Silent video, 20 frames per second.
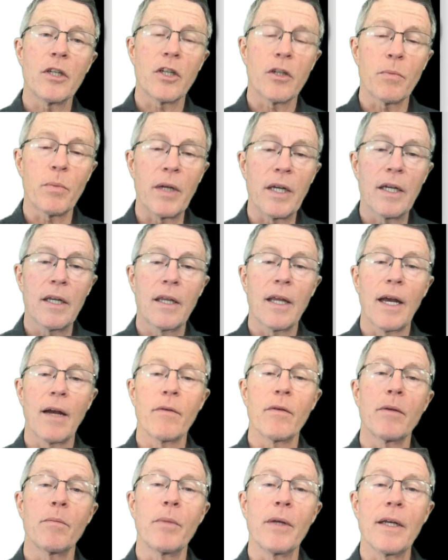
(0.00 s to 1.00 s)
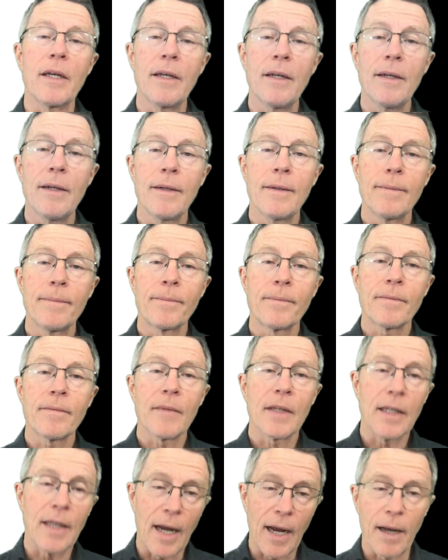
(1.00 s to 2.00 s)
speak, that would be
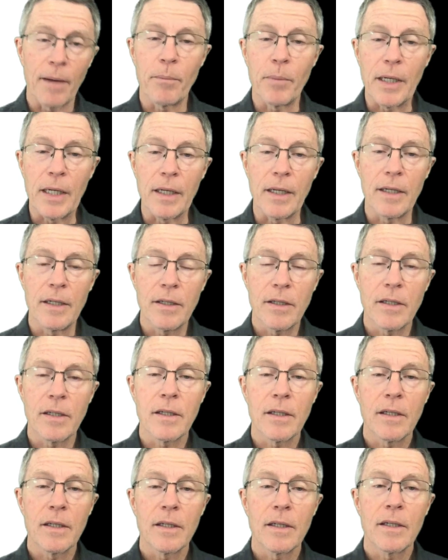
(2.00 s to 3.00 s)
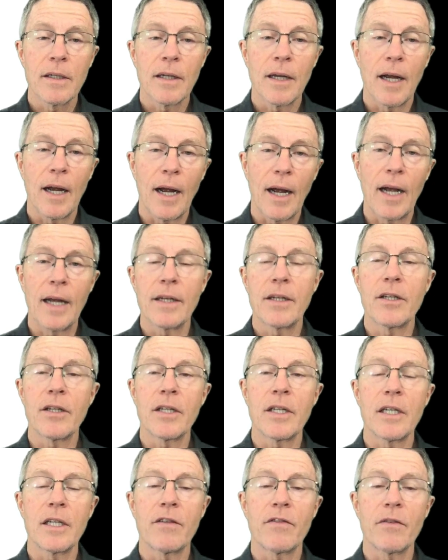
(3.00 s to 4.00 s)
diabetes, eye
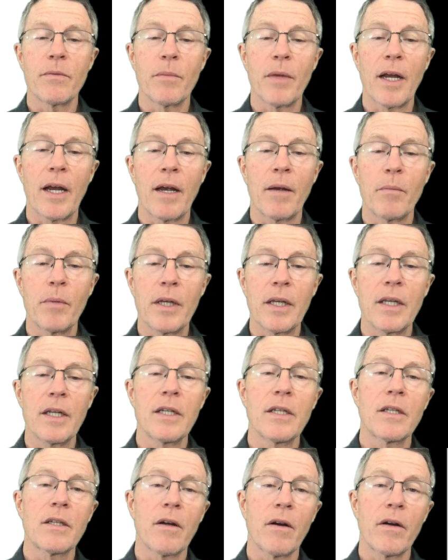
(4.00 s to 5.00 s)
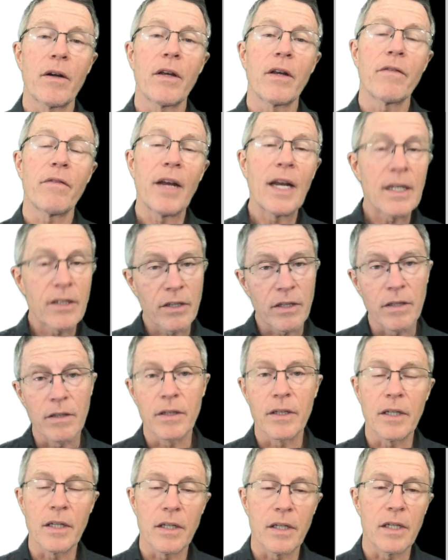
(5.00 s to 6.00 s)
disease from diabetes,
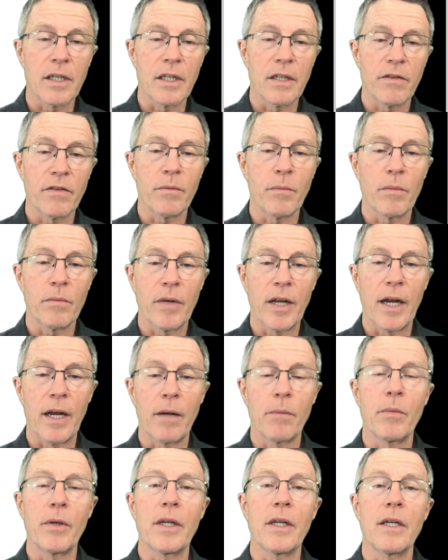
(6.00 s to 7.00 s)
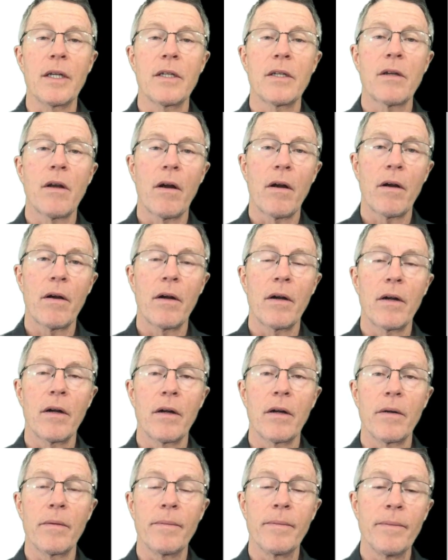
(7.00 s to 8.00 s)
cardiovascular disease from diabetes, heart,
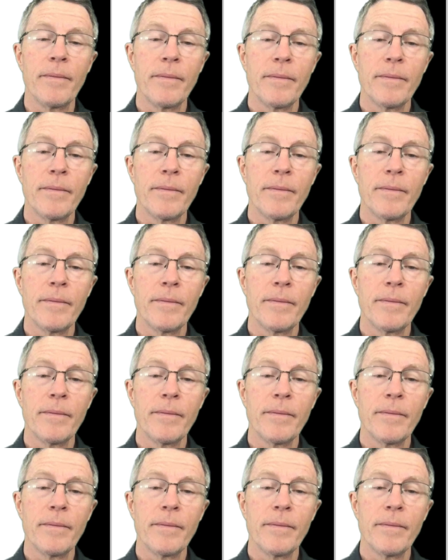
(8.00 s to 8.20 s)
um,